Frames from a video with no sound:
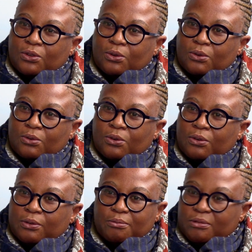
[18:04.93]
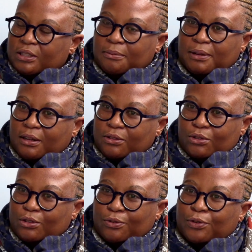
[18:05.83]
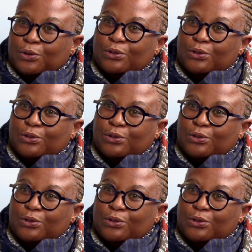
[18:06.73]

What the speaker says: all of them, similar to the